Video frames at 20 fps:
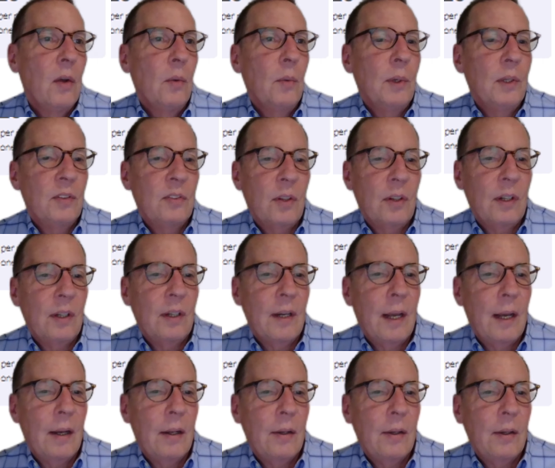We can send it
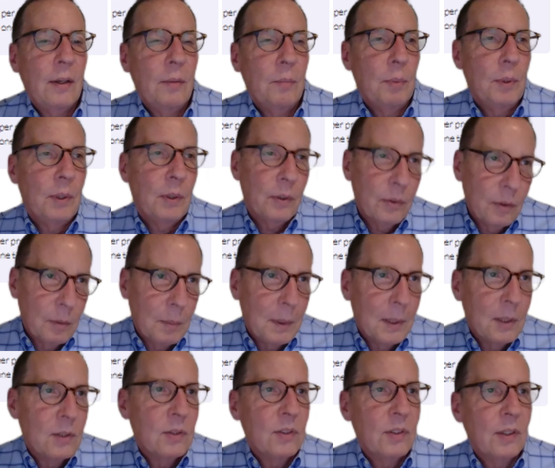out imperial
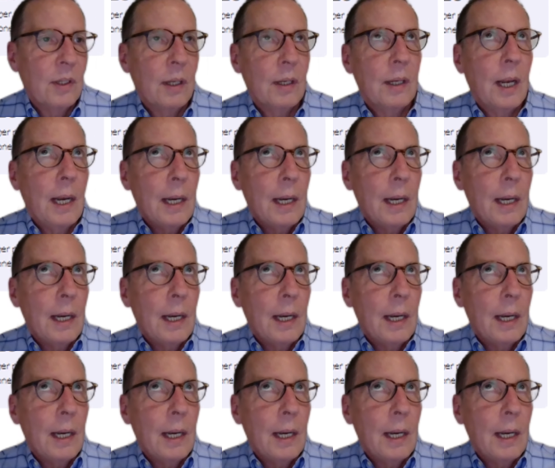dimensions again,